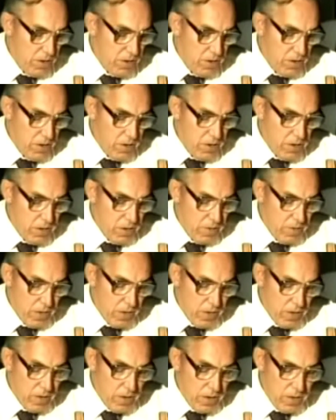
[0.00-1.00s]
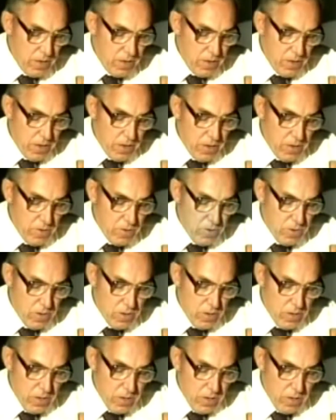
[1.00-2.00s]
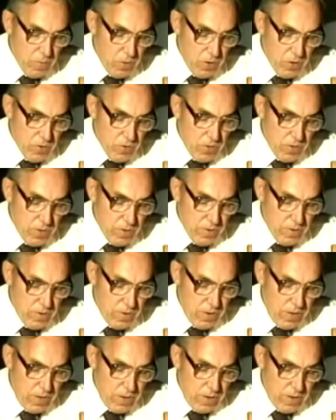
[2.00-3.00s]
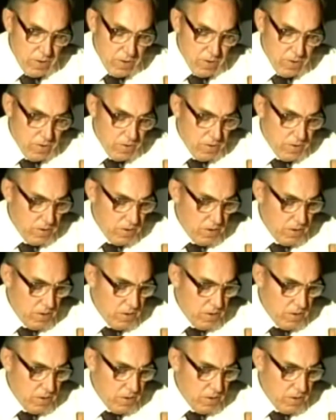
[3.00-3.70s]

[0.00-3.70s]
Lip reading: he did not give any details about these stages.